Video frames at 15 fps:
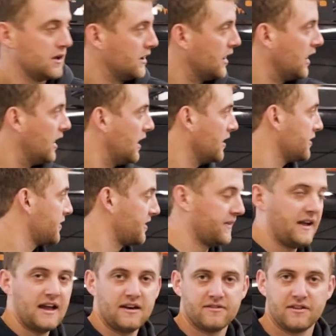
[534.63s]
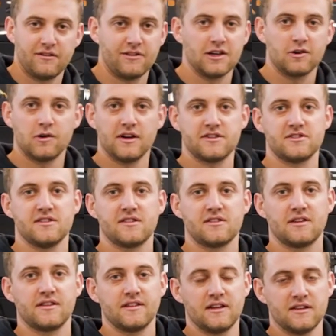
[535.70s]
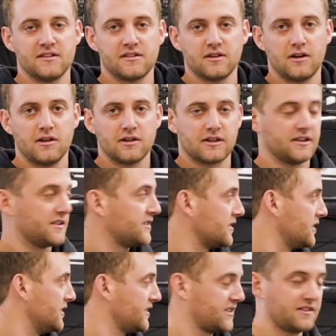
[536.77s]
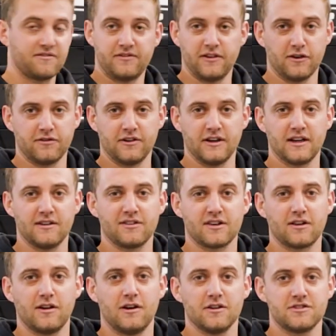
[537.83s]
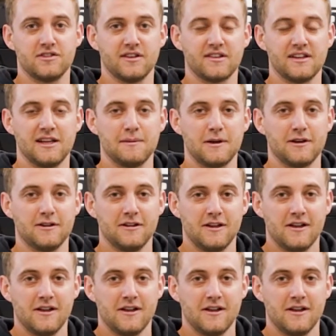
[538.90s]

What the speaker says: Other than that, if you have any questions during the install or concerns, feel free to give us a call, shoot us an email,